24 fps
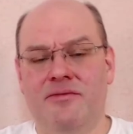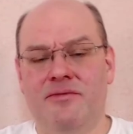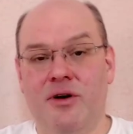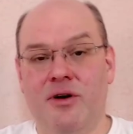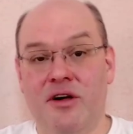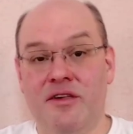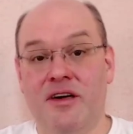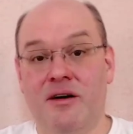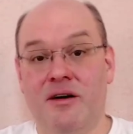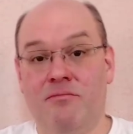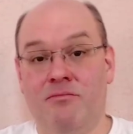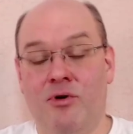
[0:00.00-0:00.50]

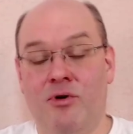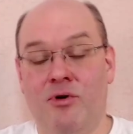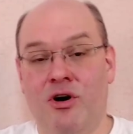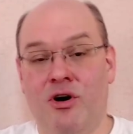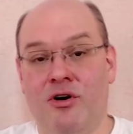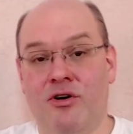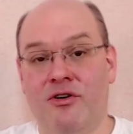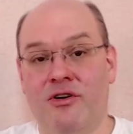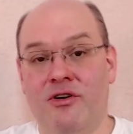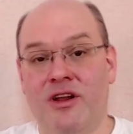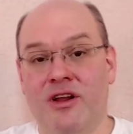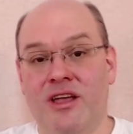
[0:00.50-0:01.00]

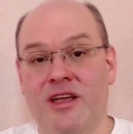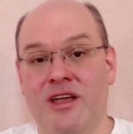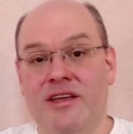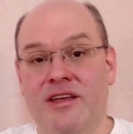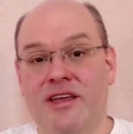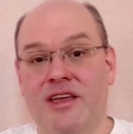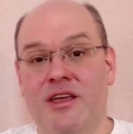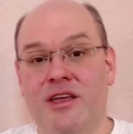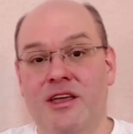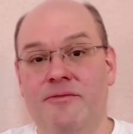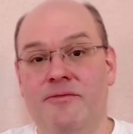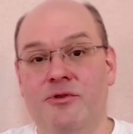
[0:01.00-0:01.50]
Furthermore,
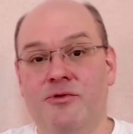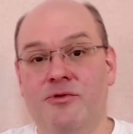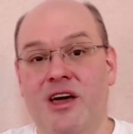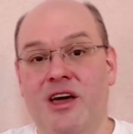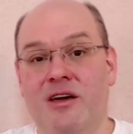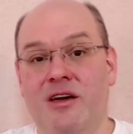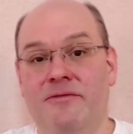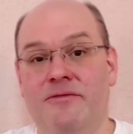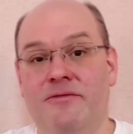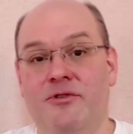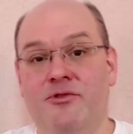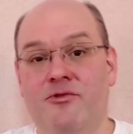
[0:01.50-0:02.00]
if you
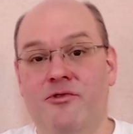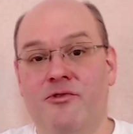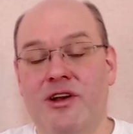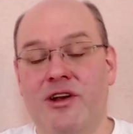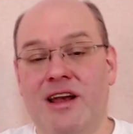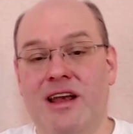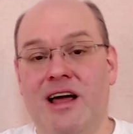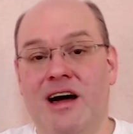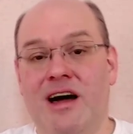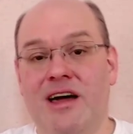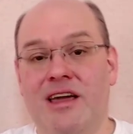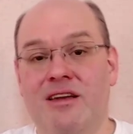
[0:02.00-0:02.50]
have to
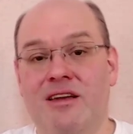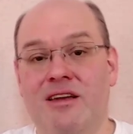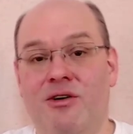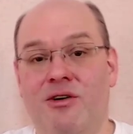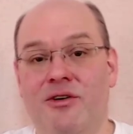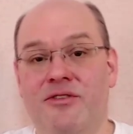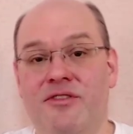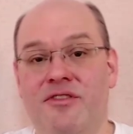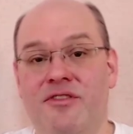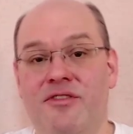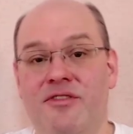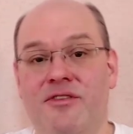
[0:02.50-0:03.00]
rely
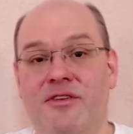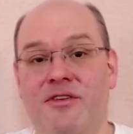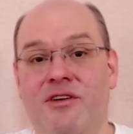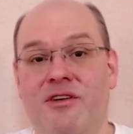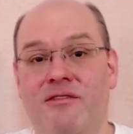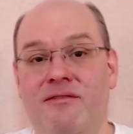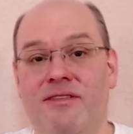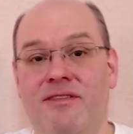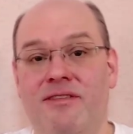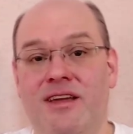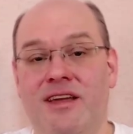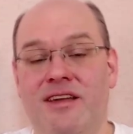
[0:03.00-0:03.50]
on
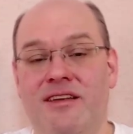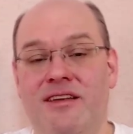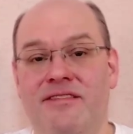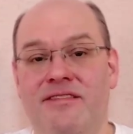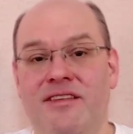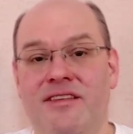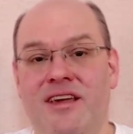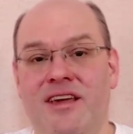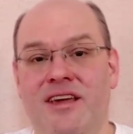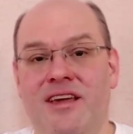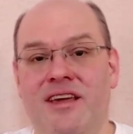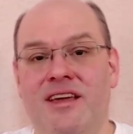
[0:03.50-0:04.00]

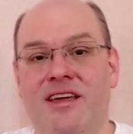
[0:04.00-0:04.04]
surveys,